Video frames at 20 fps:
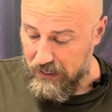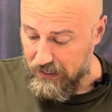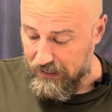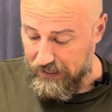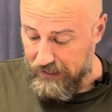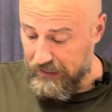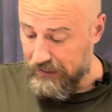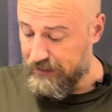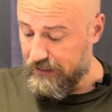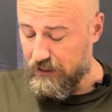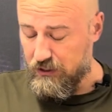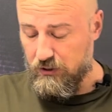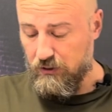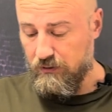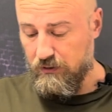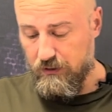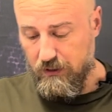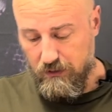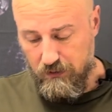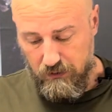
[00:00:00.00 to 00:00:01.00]
it doesn't
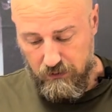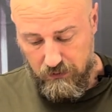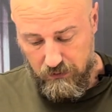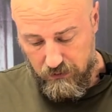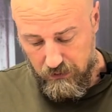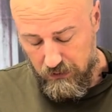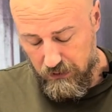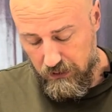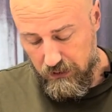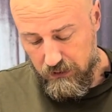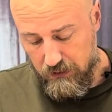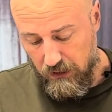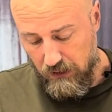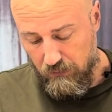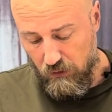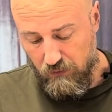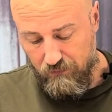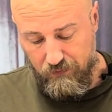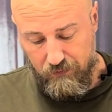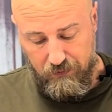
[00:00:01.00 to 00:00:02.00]
come
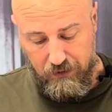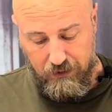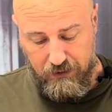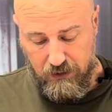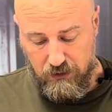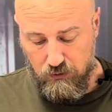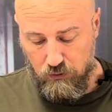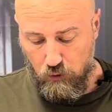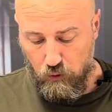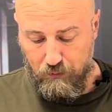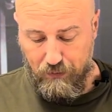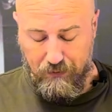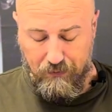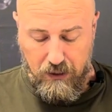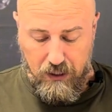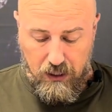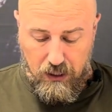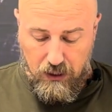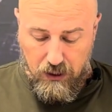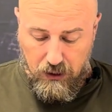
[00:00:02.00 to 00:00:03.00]
off, it doesn't open.
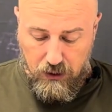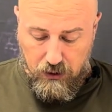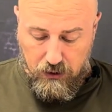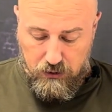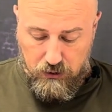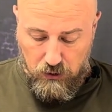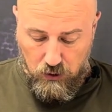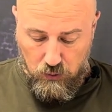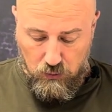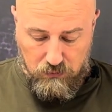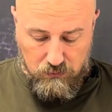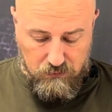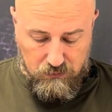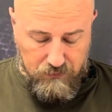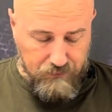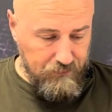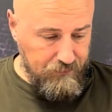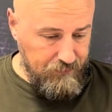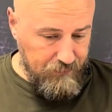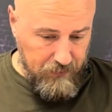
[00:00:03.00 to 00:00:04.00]
So
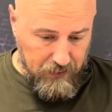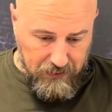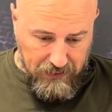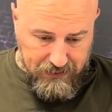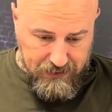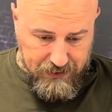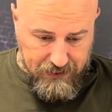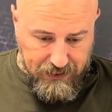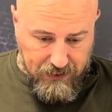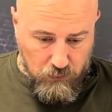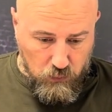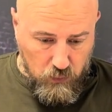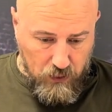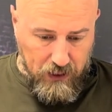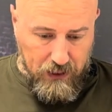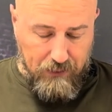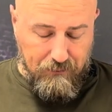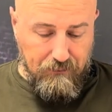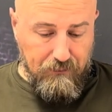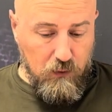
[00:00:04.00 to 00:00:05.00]
let's see,
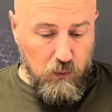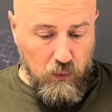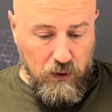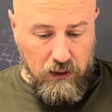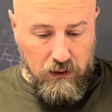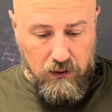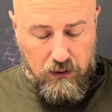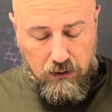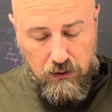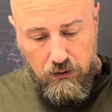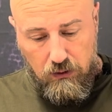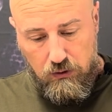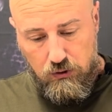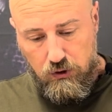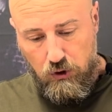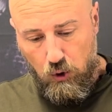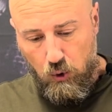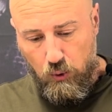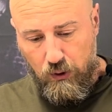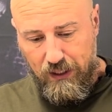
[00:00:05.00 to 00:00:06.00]
we will
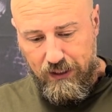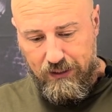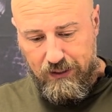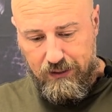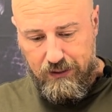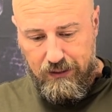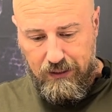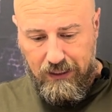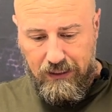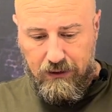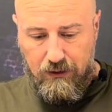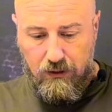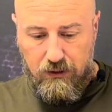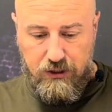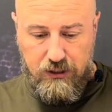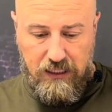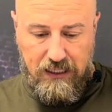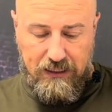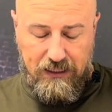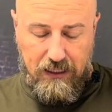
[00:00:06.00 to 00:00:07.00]
soak it in the
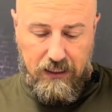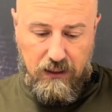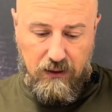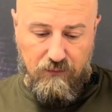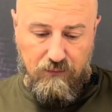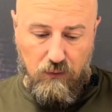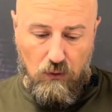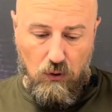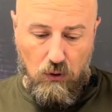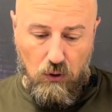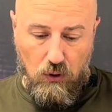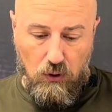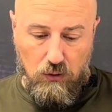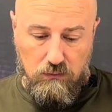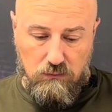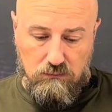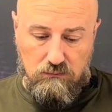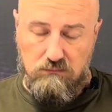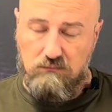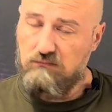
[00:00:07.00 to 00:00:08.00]
Schletek for
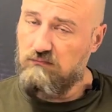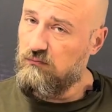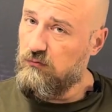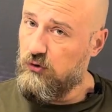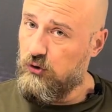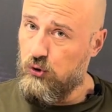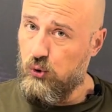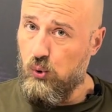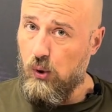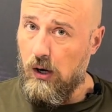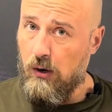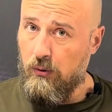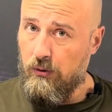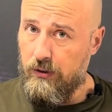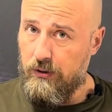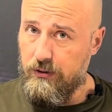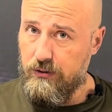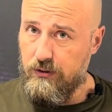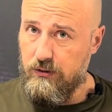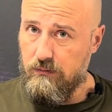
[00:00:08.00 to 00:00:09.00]
2
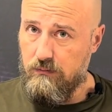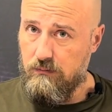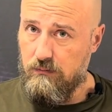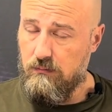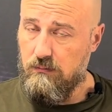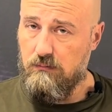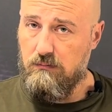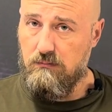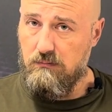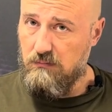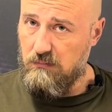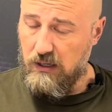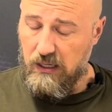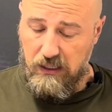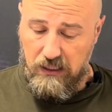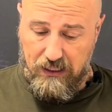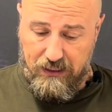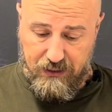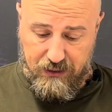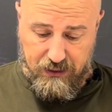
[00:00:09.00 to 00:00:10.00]
hours, and
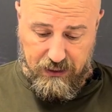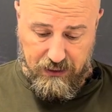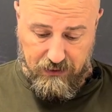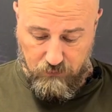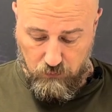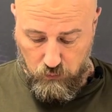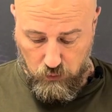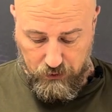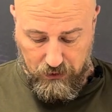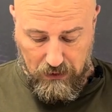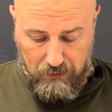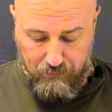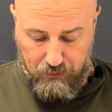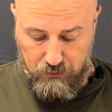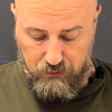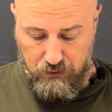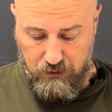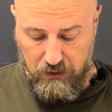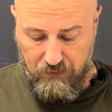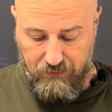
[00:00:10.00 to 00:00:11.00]
let's see what
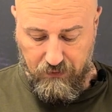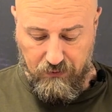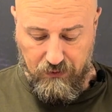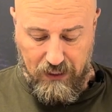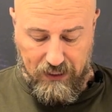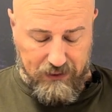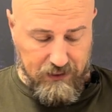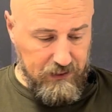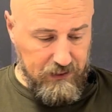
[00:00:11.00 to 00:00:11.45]
happens after that.